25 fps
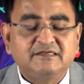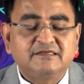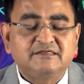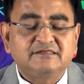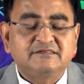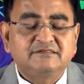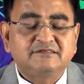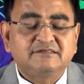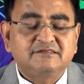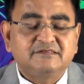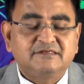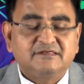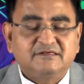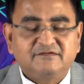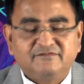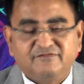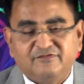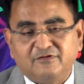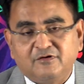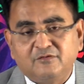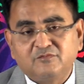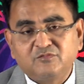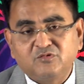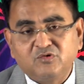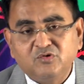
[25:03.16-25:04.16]
uh, uh,
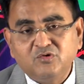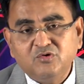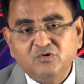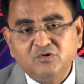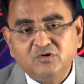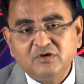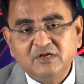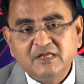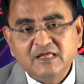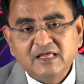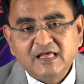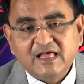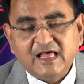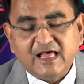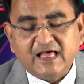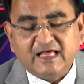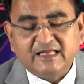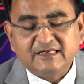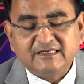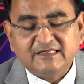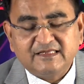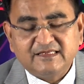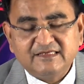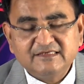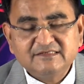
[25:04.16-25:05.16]
from coal
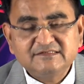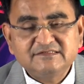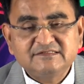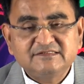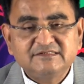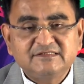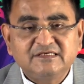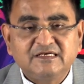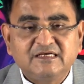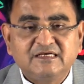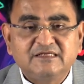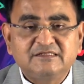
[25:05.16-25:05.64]
and hence